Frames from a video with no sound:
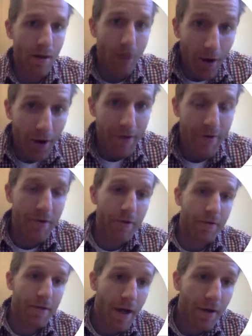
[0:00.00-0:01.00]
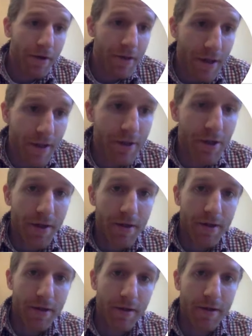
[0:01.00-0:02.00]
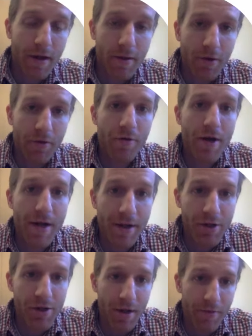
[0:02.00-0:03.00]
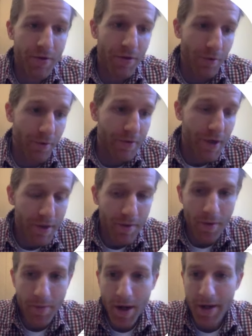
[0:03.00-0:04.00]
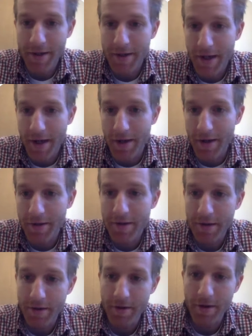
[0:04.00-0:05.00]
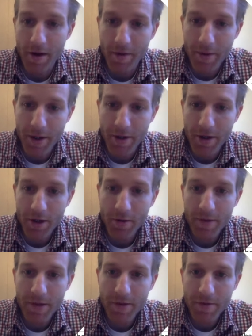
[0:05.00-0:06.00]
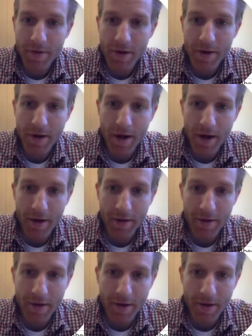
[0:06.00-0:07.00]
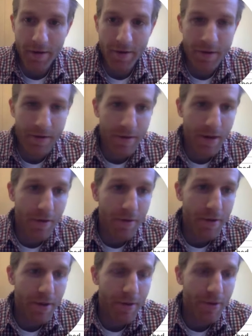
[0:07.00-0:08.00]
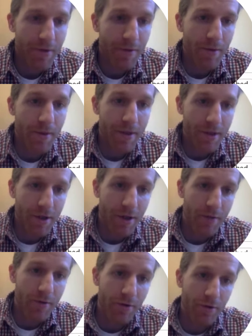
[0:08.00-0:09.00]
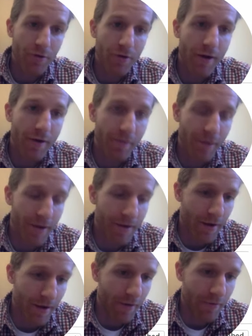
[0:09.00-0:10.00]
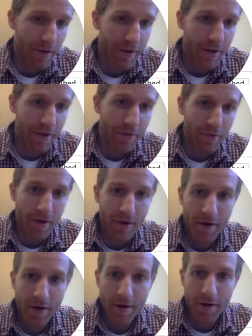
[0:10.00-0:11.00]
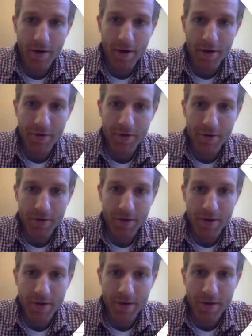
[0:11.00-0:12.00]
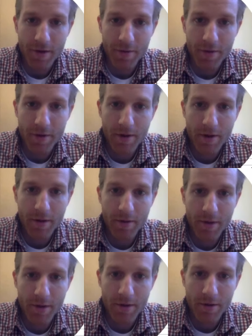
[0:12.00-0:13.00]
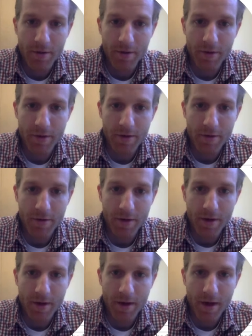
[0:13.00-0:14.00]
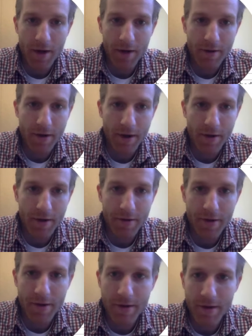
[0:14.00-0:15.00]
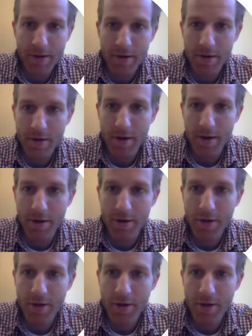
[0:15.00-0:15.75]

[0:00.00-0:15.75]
All right, so now let's take a chance to talk about creating shapes. So we talked about binding data to page elements, right? And now we're going to talk about some of the basic shapes you can create with D3. So to clean this up, I'm actually going to hide the CSS here, and you